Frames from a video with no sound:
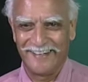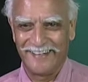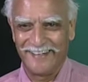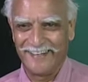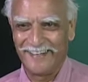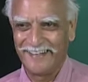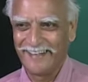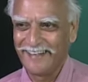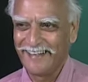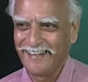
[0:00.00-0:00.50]

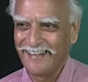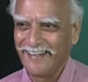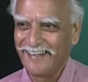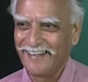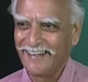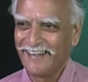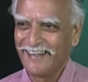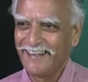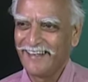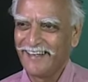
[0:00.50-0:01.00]

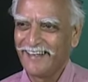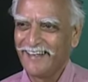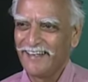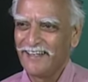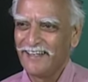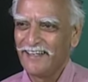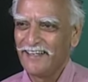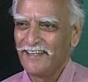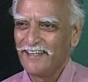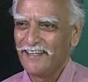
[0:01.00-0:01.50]

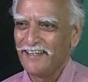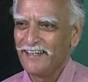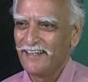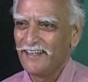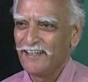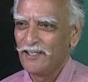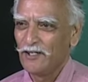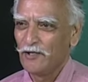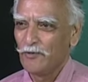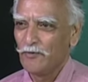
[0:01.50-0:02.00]

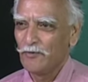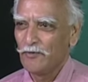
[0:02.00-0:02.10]
(silence)